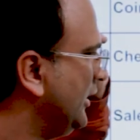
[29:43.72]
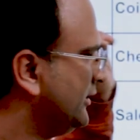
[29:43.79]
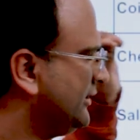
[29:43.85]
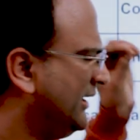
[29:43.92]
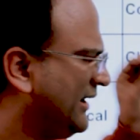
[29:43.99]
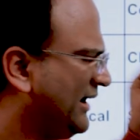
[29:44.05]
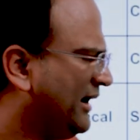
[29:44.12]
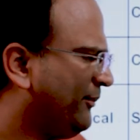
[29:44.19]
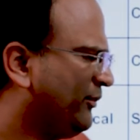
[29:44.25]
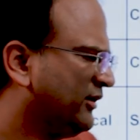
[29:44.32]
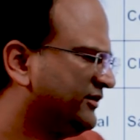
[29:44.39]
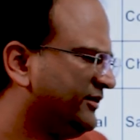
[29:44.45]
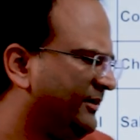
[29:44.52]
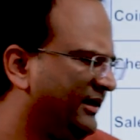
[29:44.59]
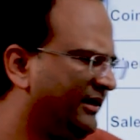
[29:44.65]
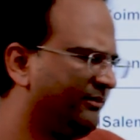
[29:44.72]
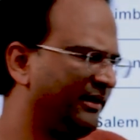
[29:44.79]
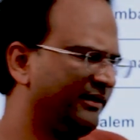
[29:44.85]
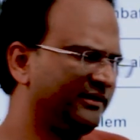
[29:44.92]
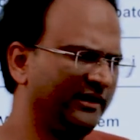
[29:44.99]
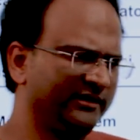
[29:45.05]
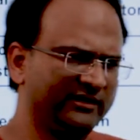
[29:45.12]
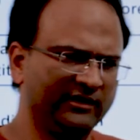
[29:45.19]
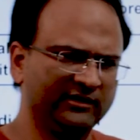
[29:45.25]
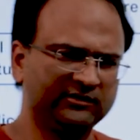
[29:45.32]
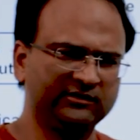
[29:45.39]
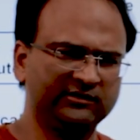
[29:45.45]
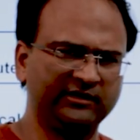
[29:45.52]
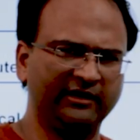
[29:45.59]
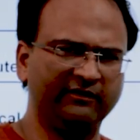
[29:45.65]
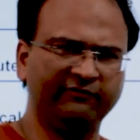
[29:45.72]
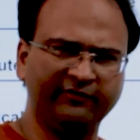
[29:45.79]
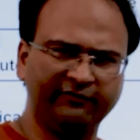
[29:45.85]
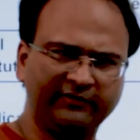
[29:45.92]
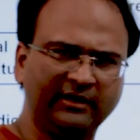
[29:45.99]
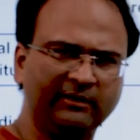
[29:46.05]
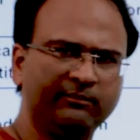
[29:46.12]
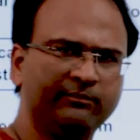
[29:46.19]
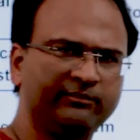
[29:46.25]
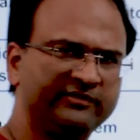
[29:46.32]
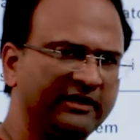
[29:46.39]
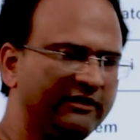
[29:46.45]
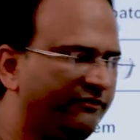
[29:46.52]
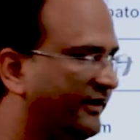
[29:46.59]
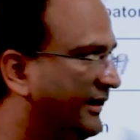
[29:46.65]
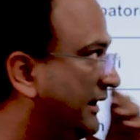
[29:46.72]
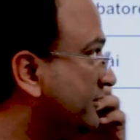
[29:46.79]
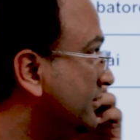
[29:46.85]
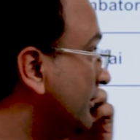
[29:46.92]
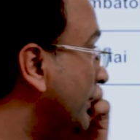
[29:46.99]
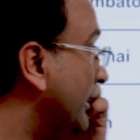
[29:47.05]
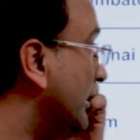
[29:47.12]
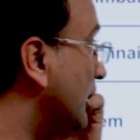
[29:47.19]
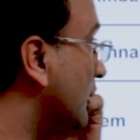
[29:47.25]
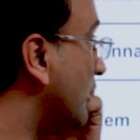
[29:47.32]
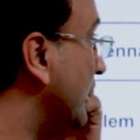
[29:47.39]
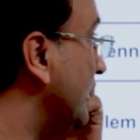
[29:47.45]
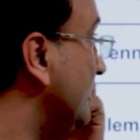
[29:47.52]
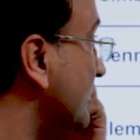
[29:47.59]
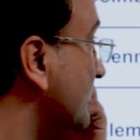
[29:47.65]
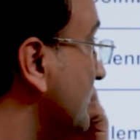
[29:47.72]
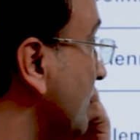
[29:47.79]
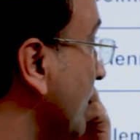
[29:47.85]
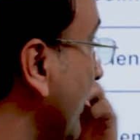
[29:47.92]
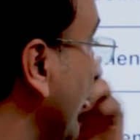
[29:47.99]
uh, there are approximately, I, I think, 10, 15 self-financing medical colleges,